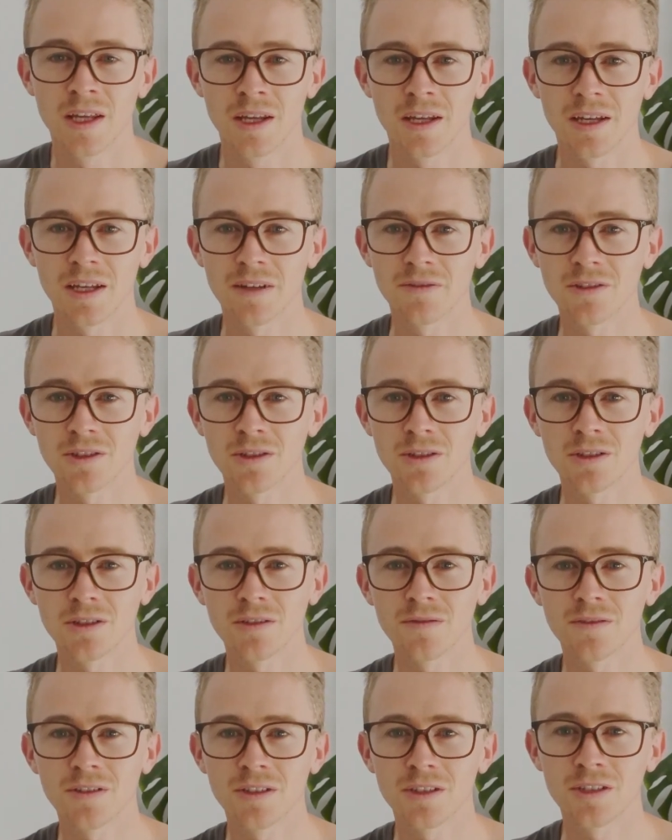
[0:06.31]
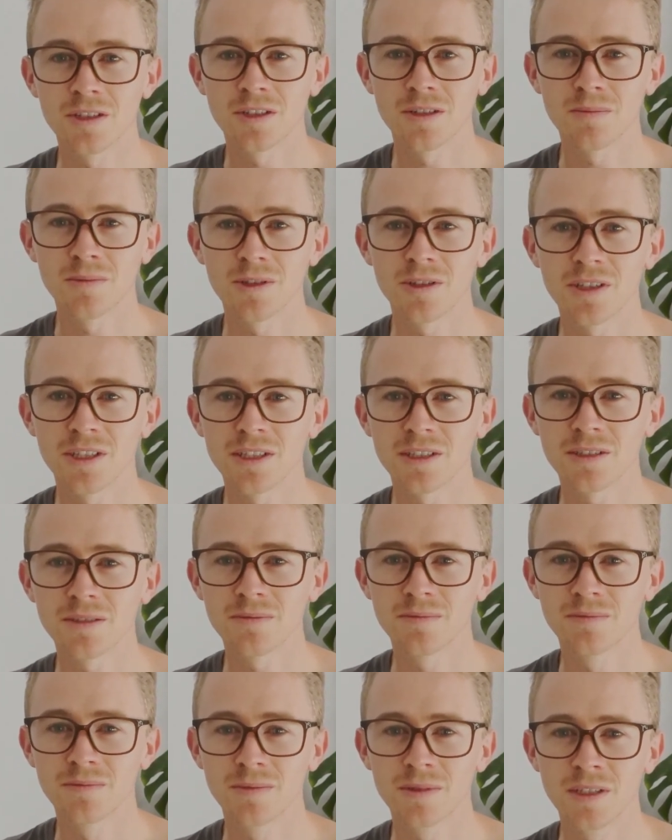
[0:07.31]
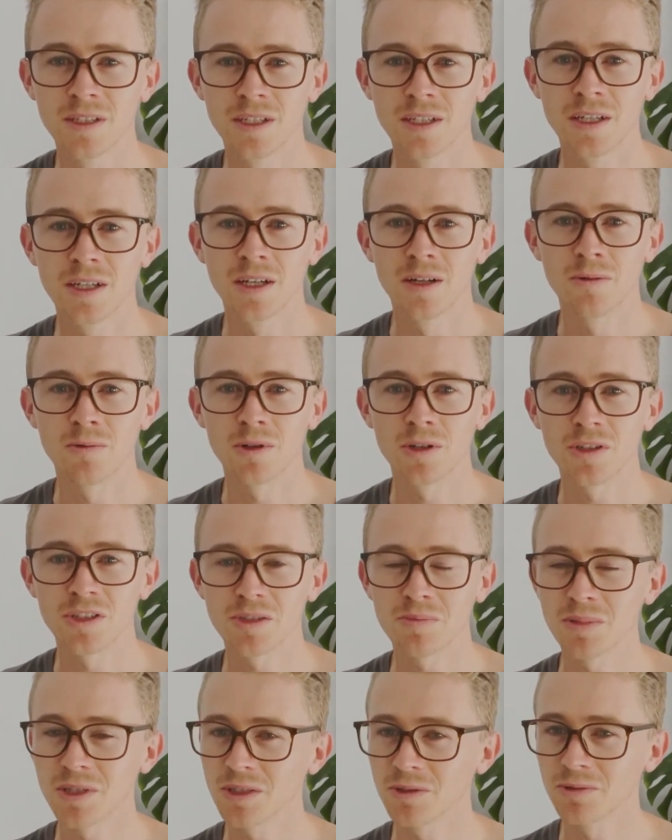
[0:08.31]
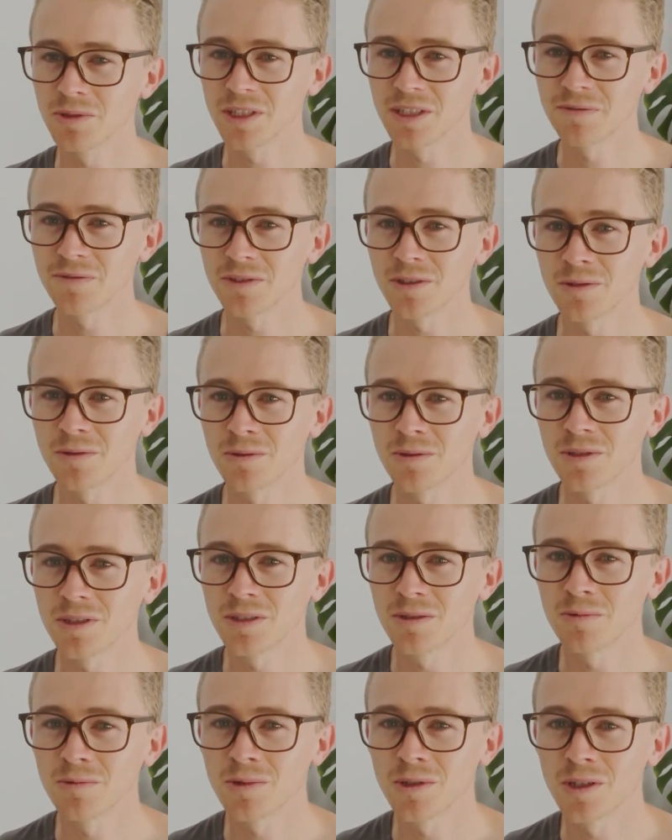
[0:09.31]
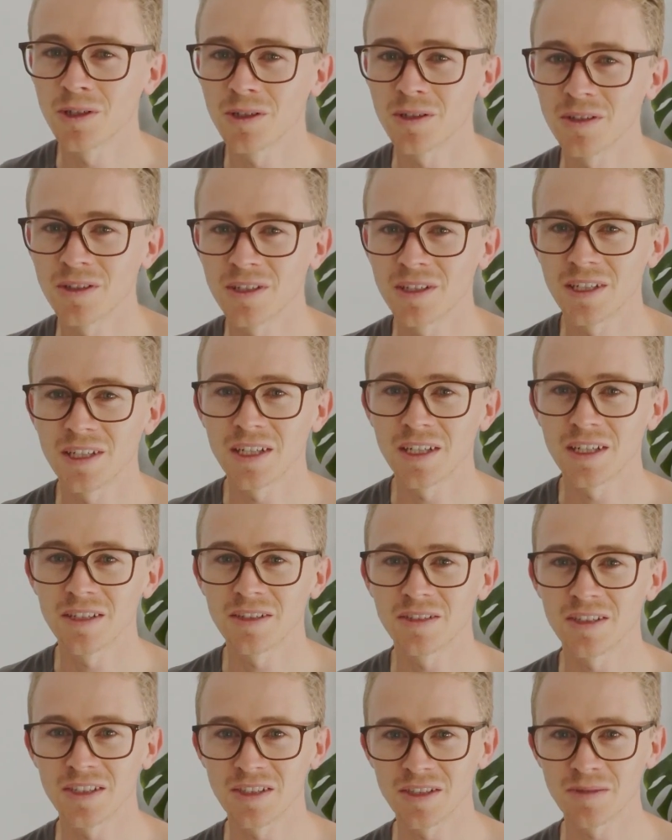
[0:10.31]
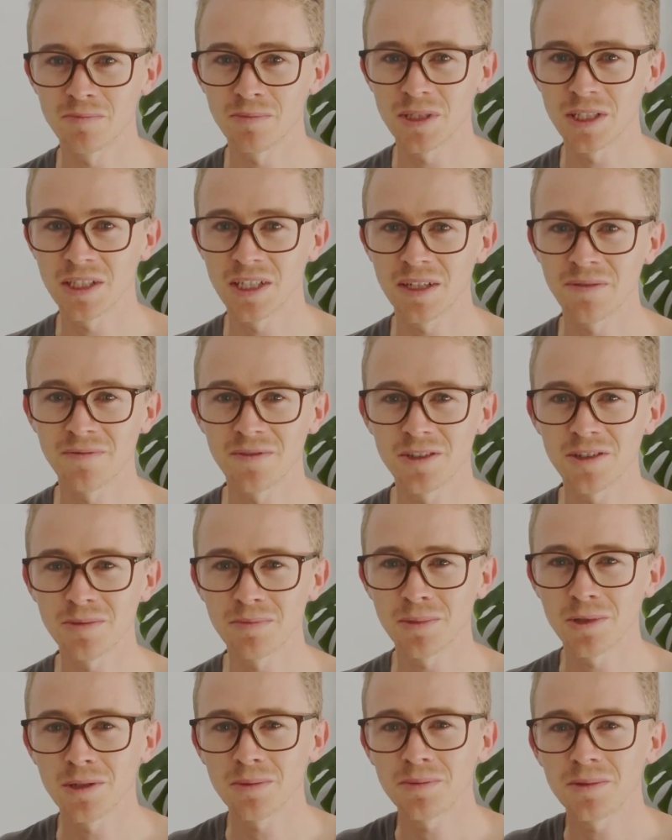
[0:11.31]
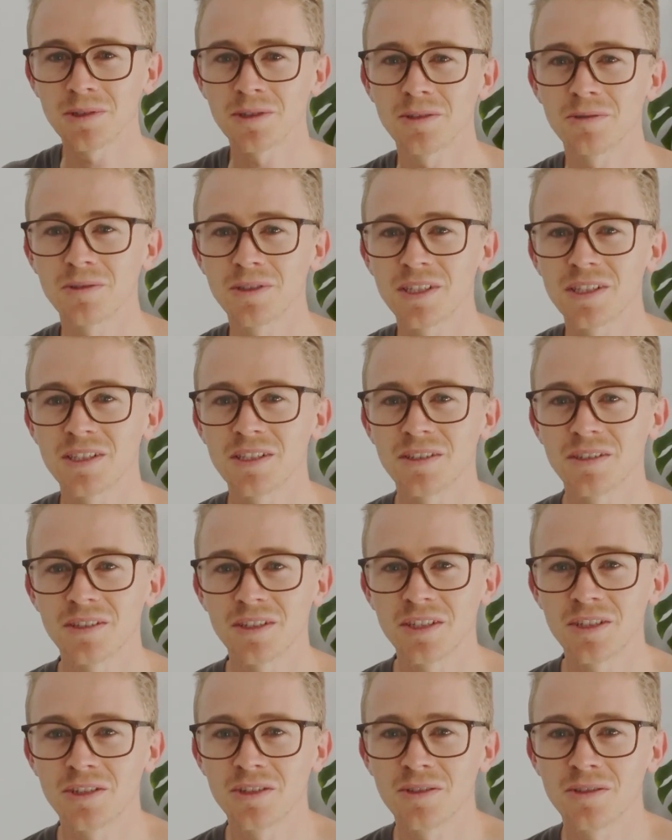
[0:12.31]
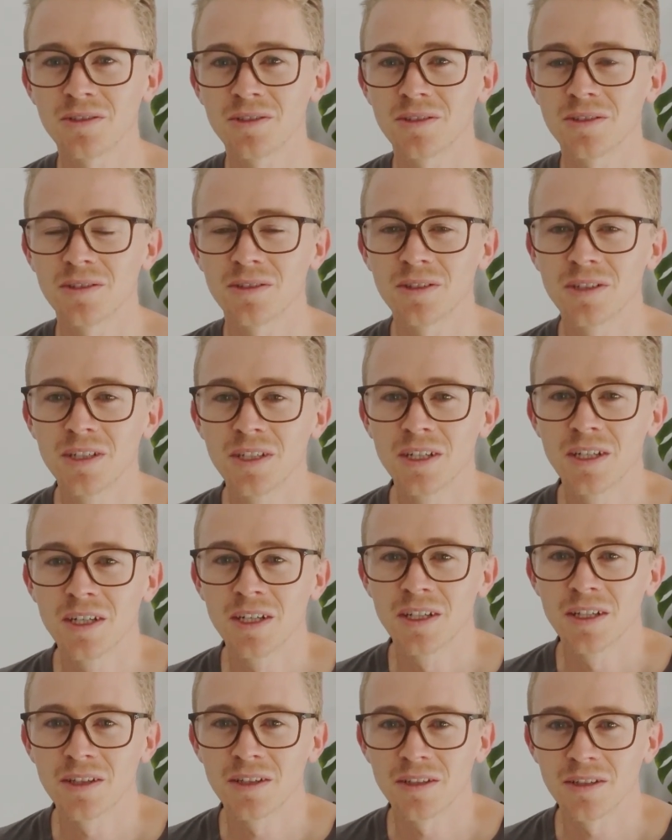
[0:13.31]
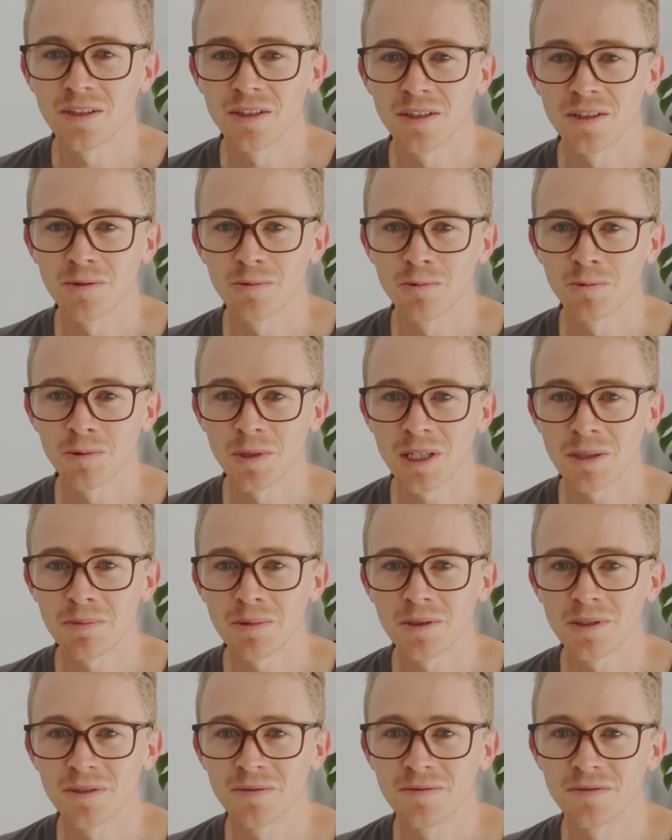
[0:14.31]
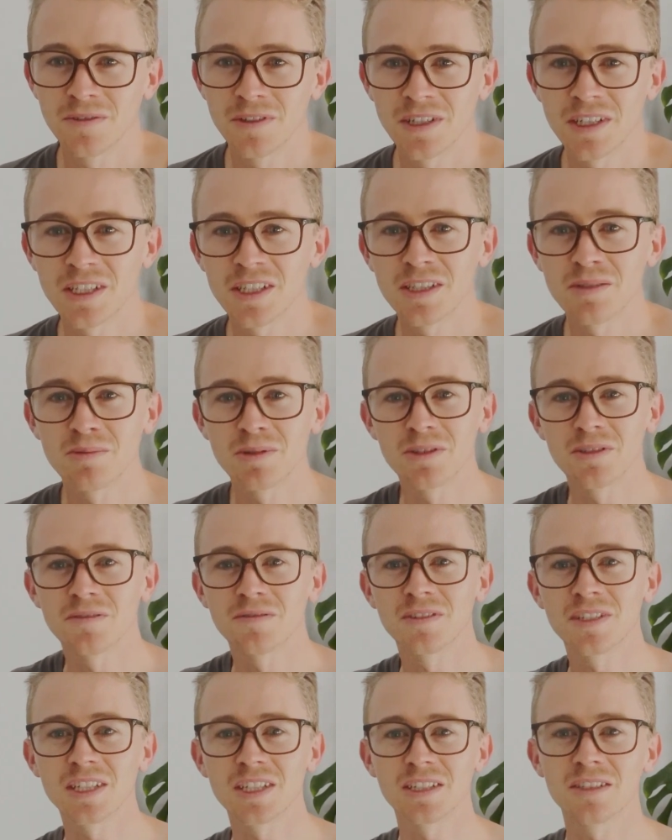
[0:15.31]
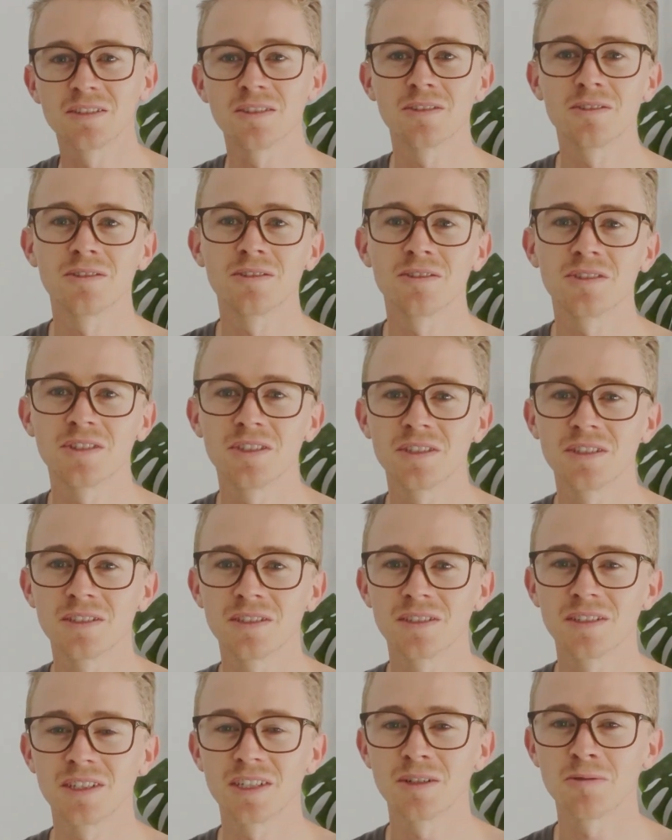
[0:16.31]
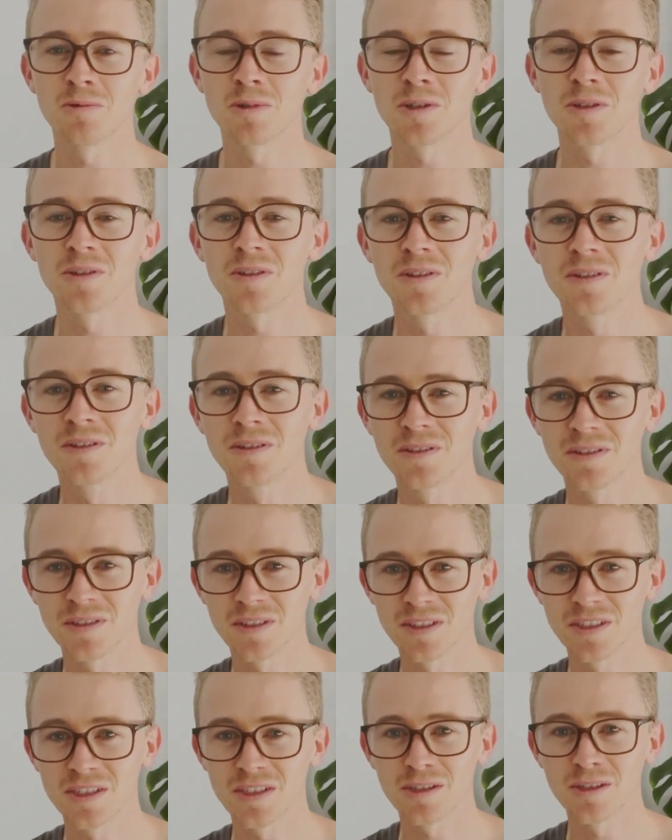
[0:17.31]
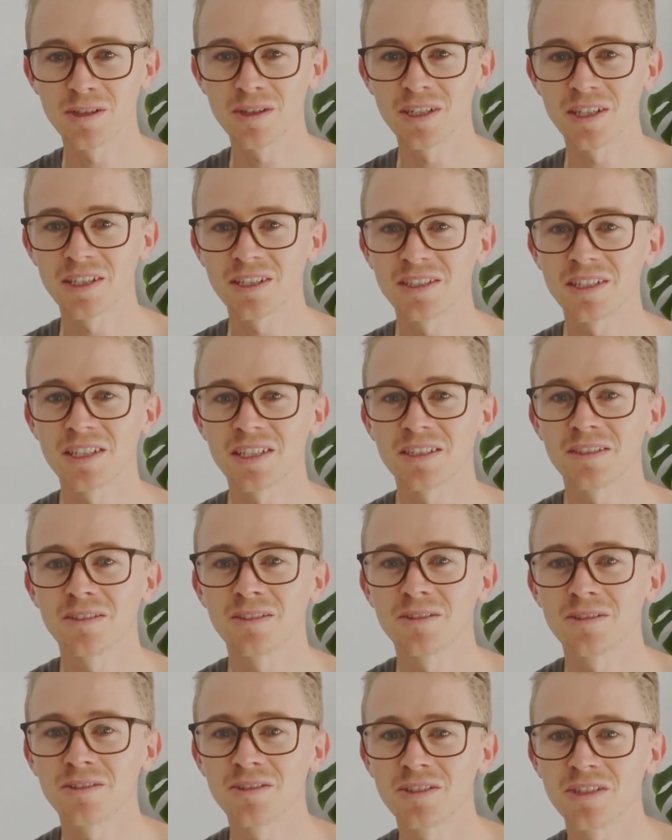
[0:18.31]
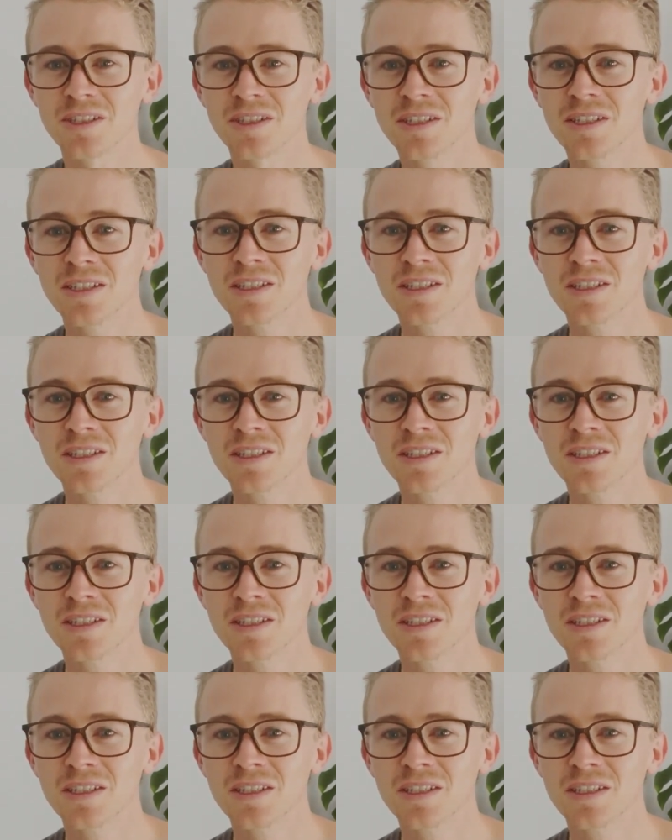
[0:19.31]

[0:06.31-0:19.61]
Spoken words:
ever heard of the term LiDAR? Well, it's been around for quite a while. It's become very popular recently due to the rapid advancement of technology. While this LiDAR technology